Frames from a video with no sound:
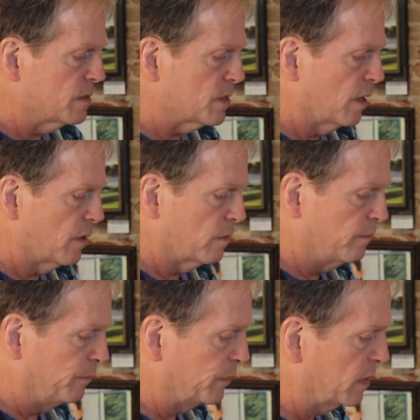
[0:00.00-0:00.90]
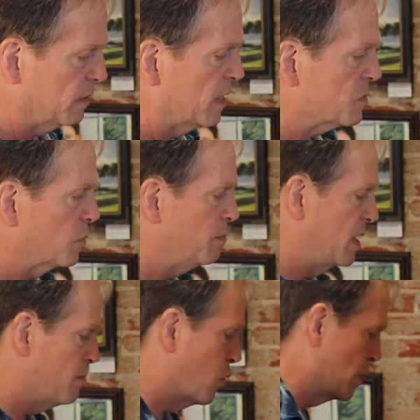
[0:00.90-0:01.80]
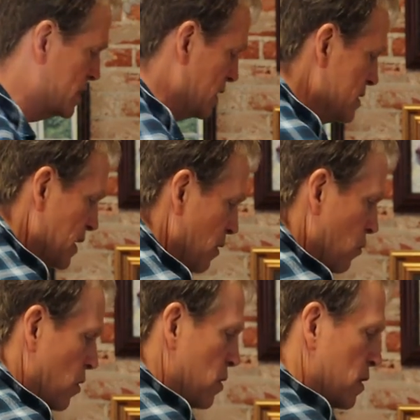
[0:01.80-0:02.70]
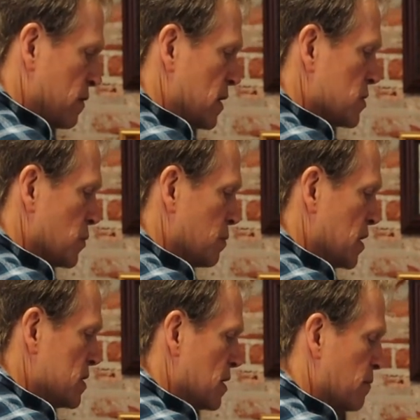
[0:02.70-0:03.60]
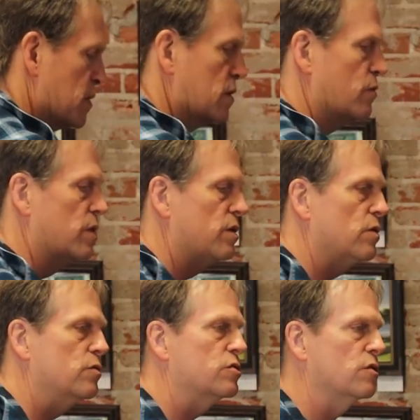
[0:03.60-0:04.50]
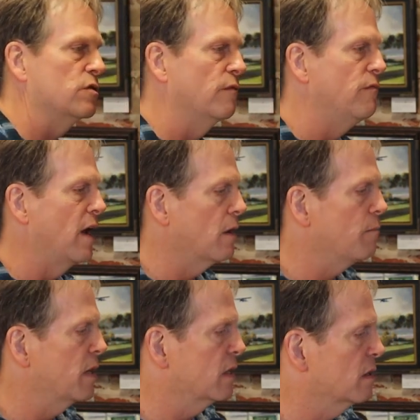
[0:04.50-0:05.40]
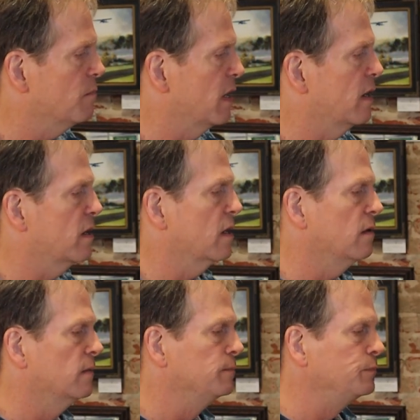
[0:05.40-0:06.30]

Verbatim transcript: So this would be more detail work. This would be something you would do as you're developing the painting.